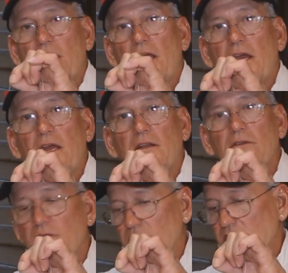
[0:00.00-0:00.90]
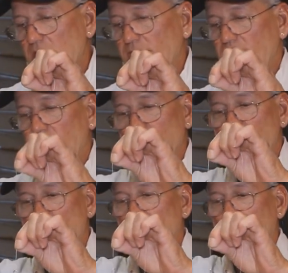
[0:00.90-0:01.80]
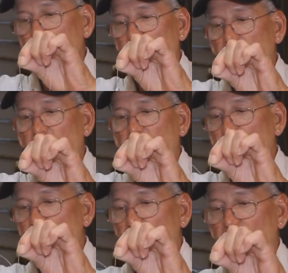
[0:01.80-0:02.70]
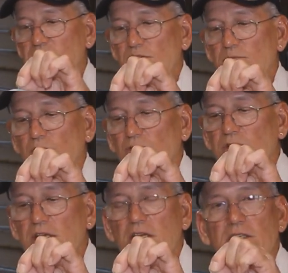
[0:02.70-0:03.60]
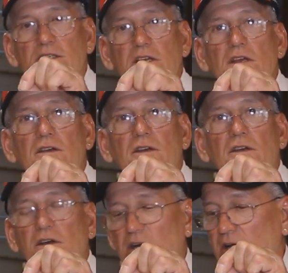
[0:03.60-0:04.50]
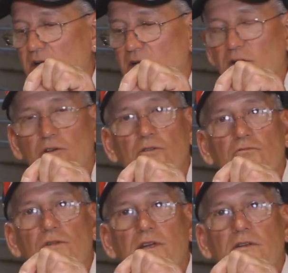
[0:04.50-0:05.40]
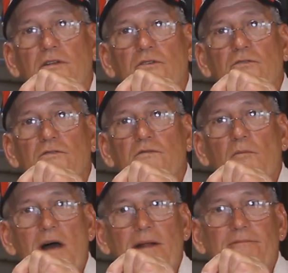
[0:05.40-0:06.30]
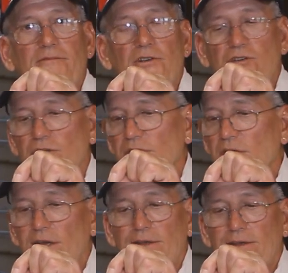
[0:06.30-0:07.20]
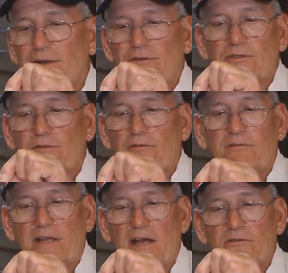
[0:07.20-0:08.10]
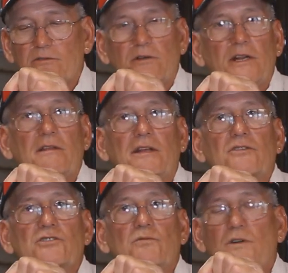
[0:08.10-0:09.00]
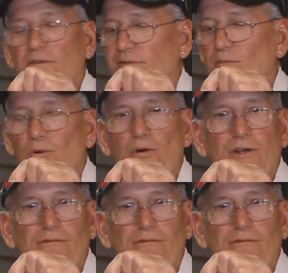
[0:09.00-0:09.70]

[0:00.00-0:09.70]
and you have the finished product. Very simple, easy. A good rig to use for bottom fishing. You can use it for flounder or anything else you want. If you porgy